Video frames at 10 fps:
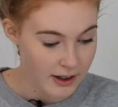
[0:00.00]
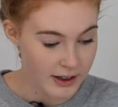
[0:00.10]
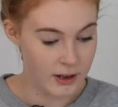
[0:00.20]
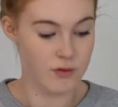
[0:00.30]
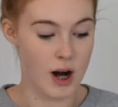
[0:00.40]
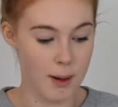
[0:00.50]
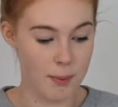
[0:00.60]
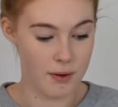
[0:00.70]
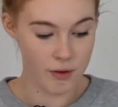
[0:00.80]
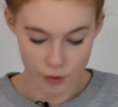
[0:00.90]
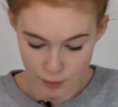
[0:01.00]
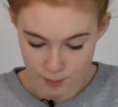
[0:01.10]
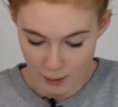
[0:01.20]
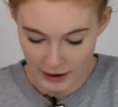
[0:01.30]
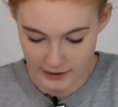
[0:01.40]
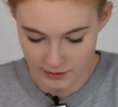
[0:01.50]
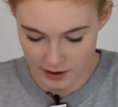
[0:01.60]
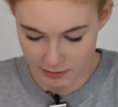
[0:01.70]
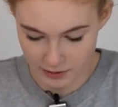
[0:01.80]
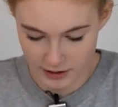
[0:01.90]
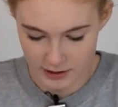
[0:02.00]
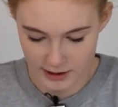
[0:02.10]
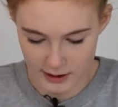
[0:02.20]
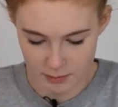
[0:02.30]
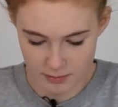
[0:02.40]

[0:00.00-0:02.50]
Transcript: need to wrap a rubber band around it, yeah.